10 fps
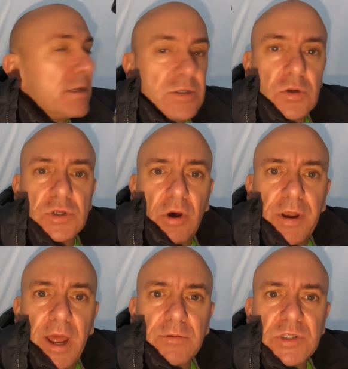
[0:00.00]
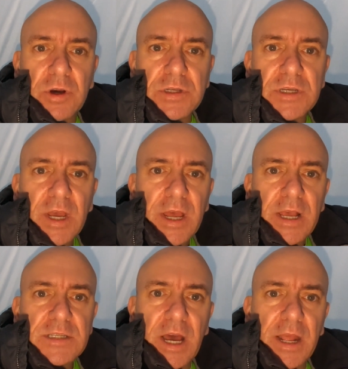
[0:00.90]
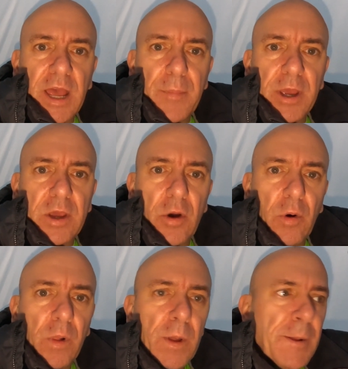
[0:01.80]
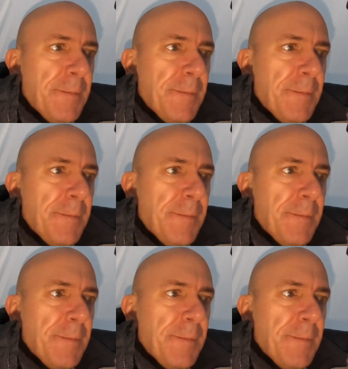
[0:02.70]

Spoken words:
Sun's gone now, so it's starting to get a bit cool.